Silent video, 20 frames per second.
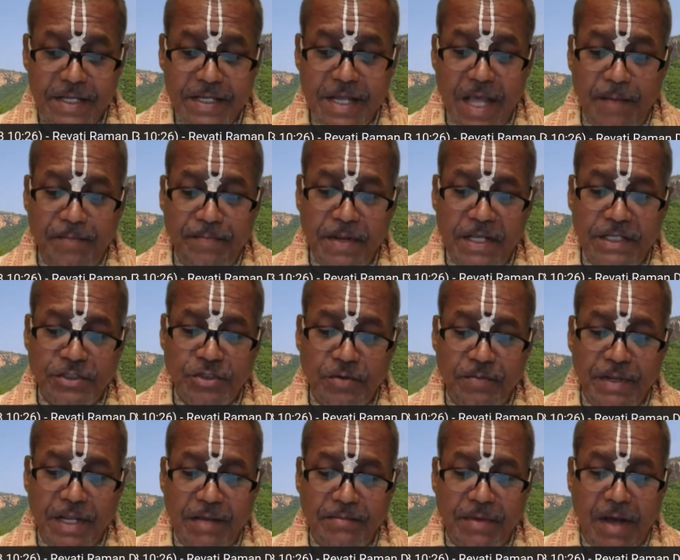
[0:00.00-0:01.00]
He appears
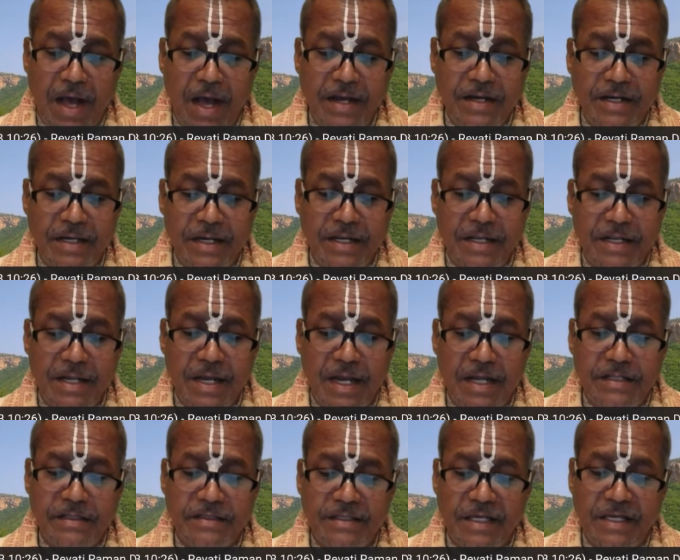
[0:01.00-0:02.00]
to become hungry
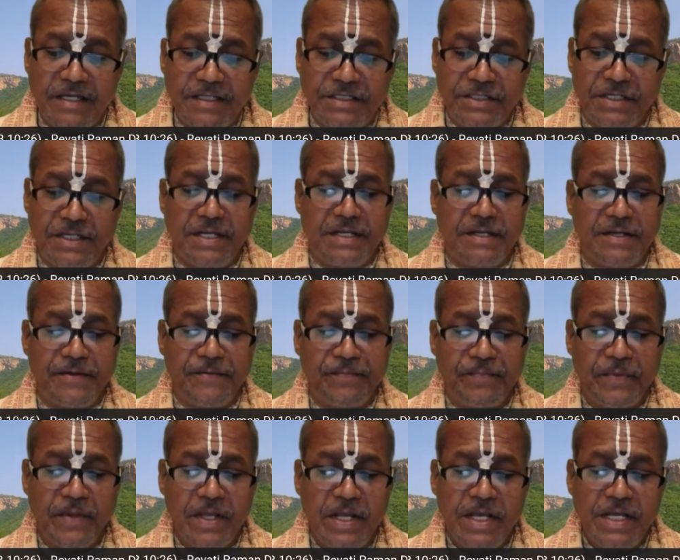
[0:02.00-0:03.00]
and thirsty,
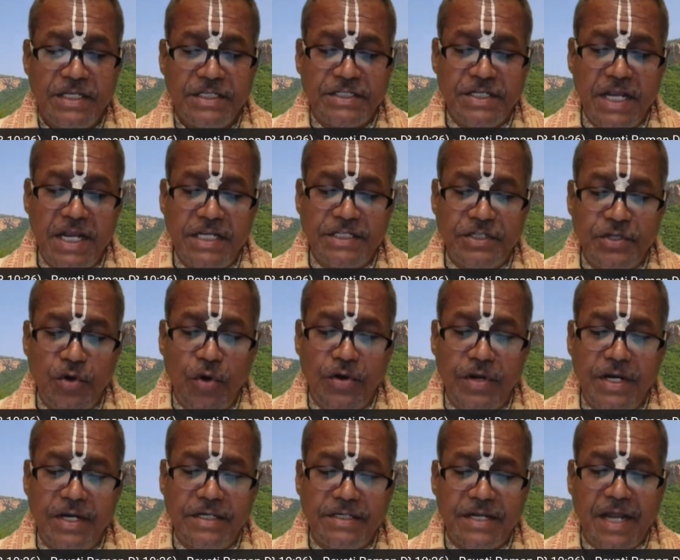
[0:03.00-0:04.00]
steals
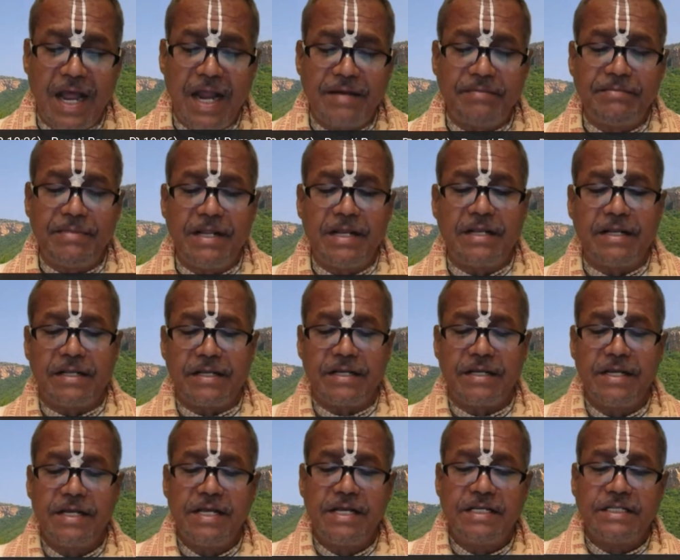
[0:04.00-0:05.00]
yogurt and milk,
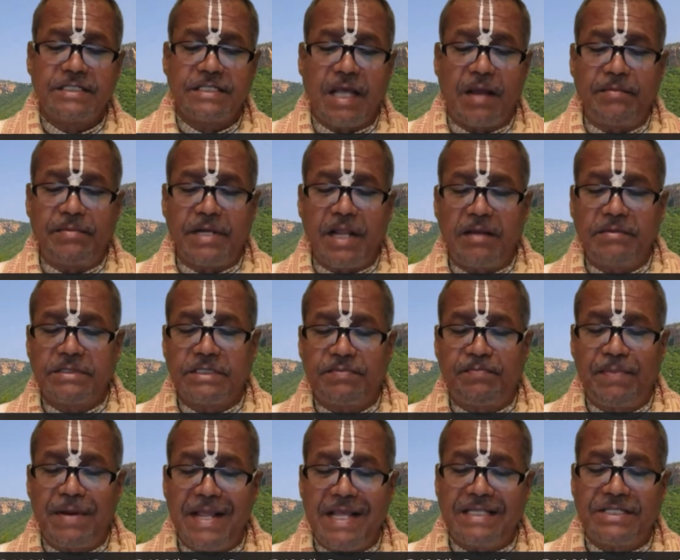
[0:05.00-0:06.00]
sometimes
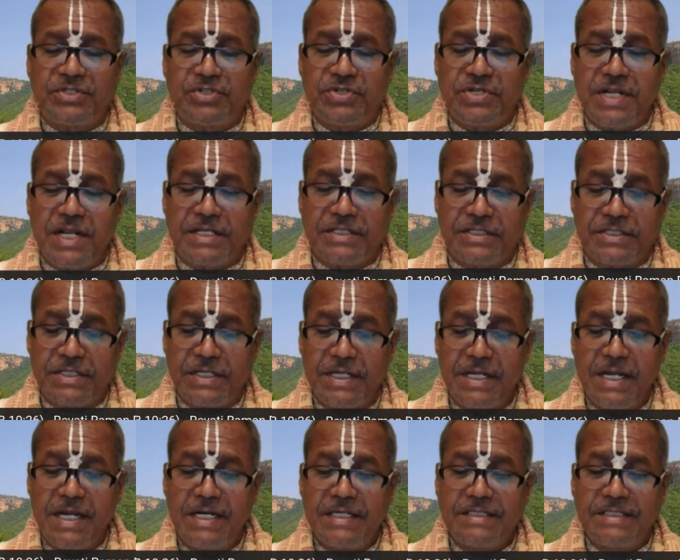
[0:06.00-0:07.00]
plays tricks,
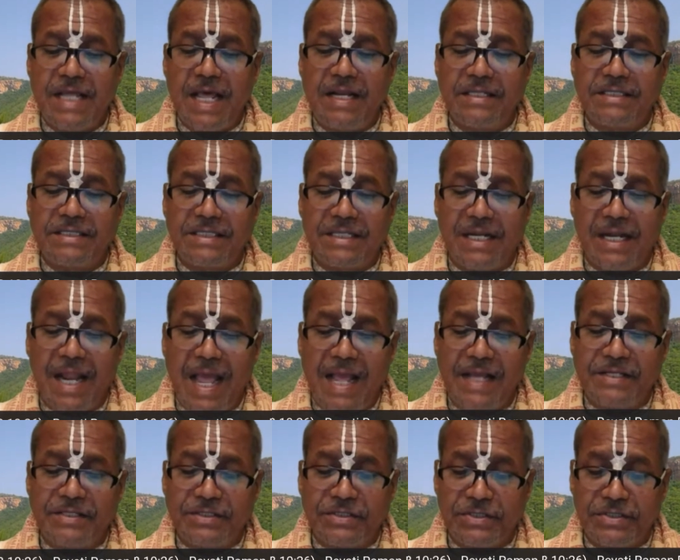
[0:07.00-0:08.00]
tells
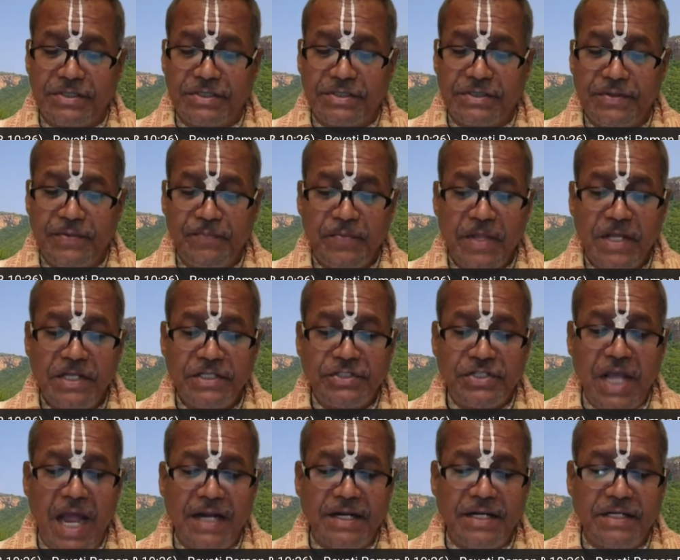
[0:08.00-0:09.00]
lies,
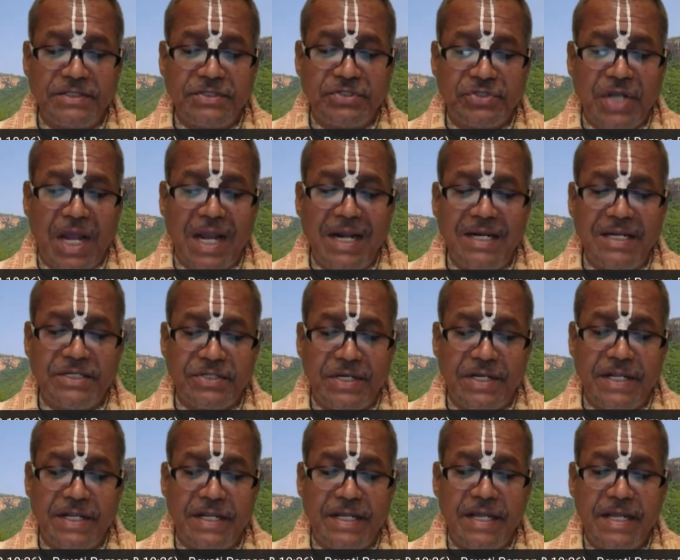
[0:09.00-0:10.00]
chatters
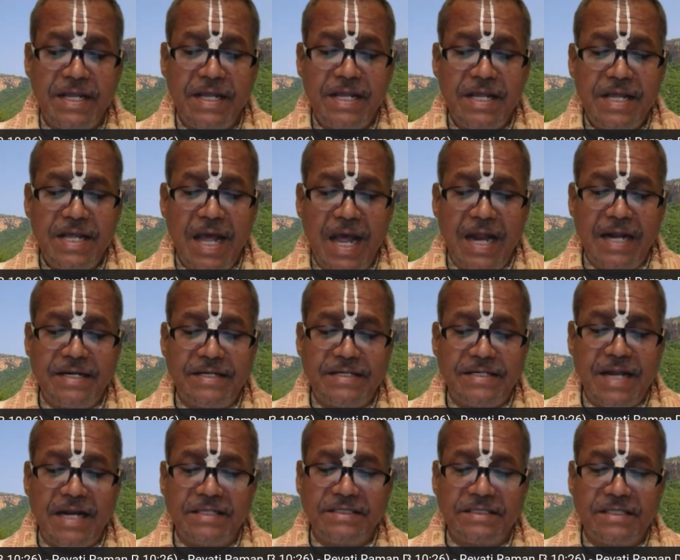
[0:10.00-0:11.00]
childishly, and
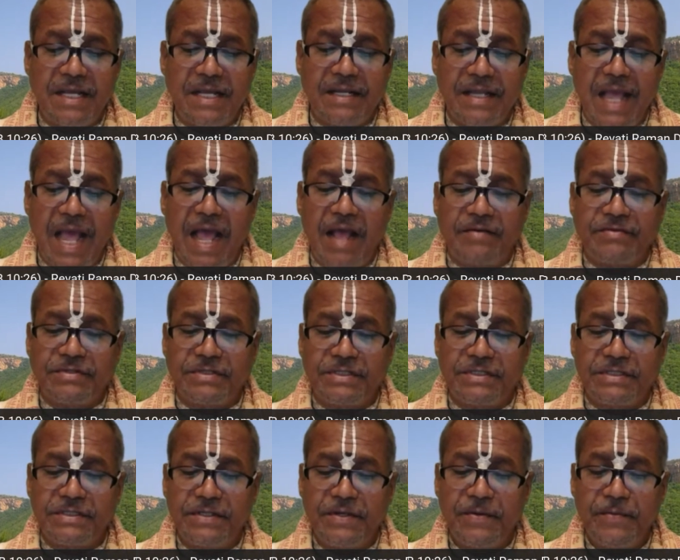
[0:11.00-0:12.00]
tends the
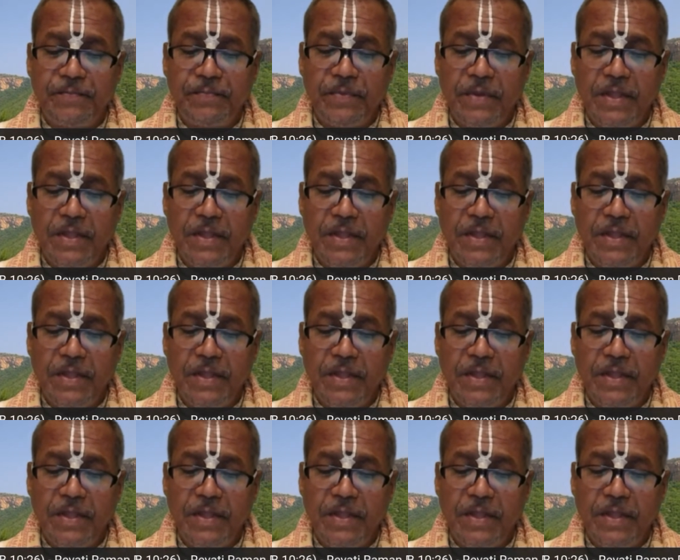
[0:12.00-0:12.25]
calves.